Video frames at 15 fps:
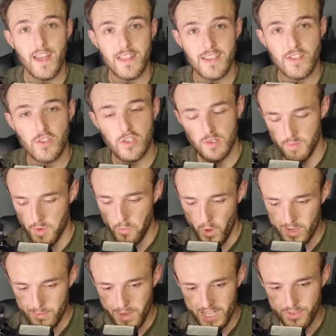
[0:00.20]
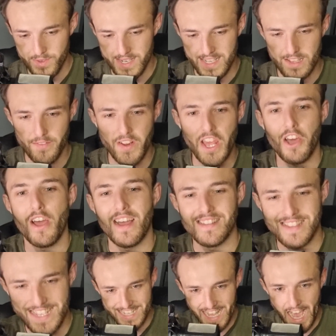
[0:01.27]
ladies and gentlemen, welcome back to another video, and
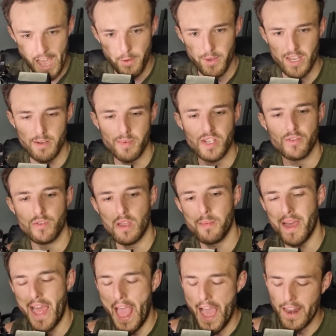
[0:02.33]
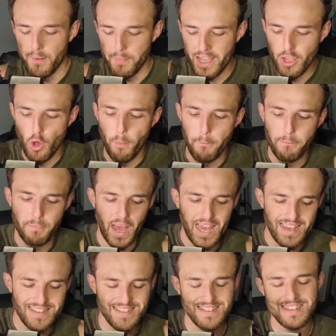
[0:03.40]
today we're going to be talking about how to make your
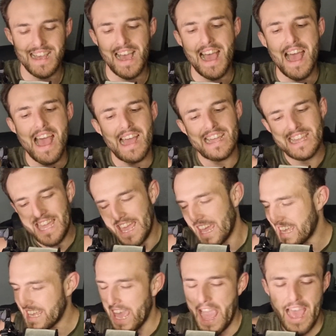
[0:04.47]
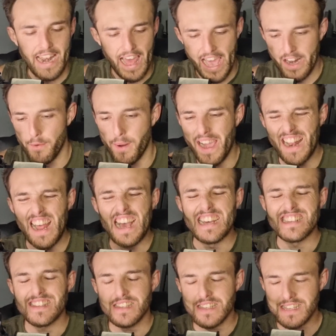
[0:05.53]
bass kick and 808
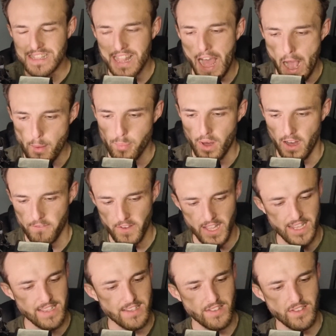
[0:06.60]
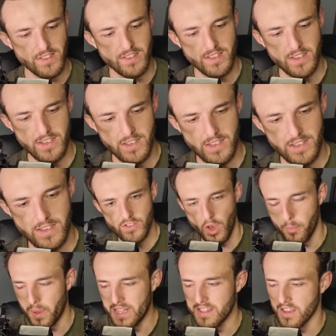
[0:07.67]
slap. I feel like this is a
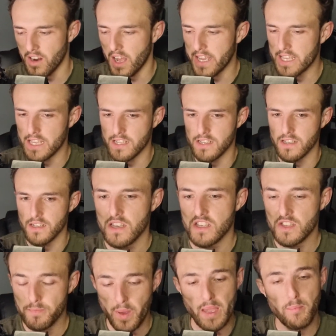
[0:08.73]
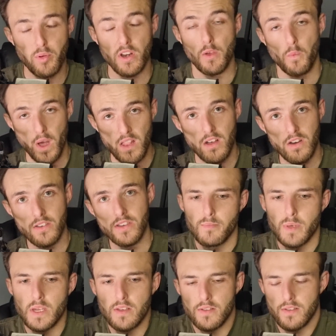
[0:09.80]
topic that I can speak pretty well on
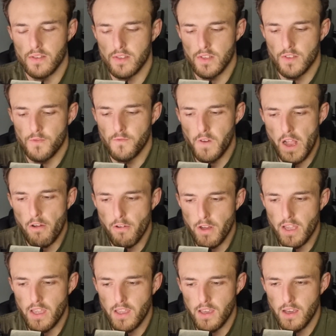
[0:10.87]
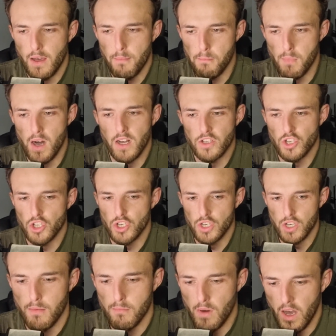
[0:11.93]
because this is very
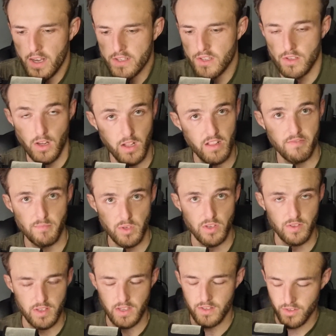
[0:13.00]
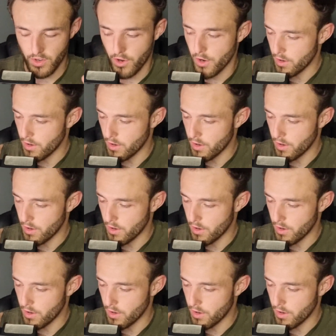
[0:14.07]
much my style of music. So